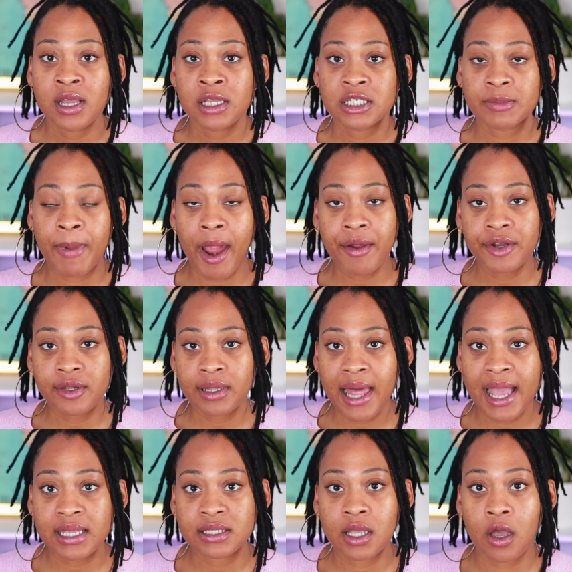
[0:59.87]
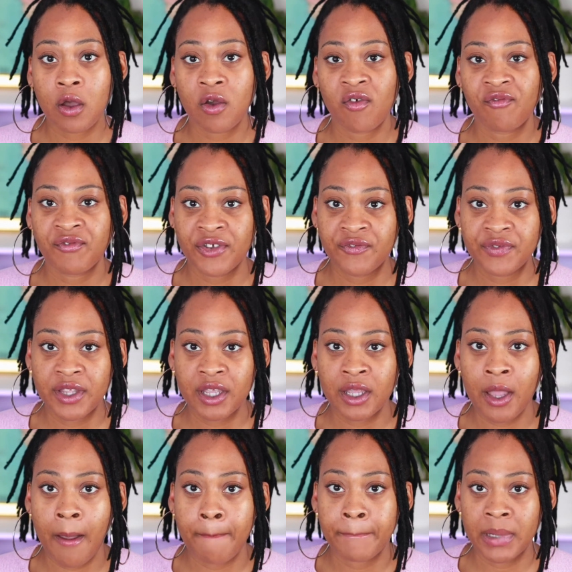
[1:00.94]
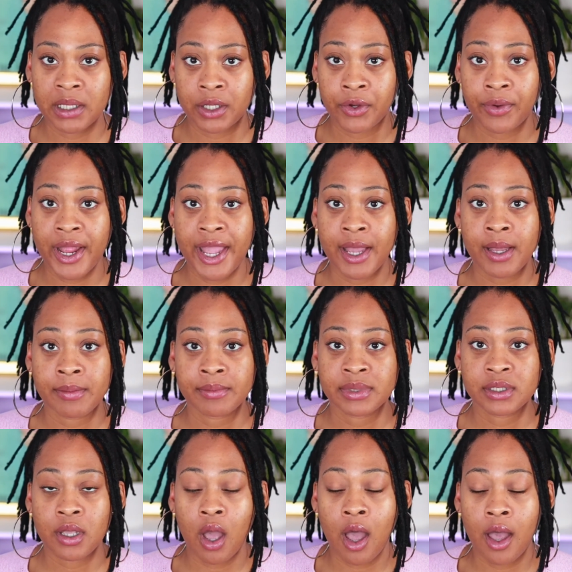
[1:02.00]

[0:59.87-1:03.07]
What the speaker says: spironolactone 50 milligrams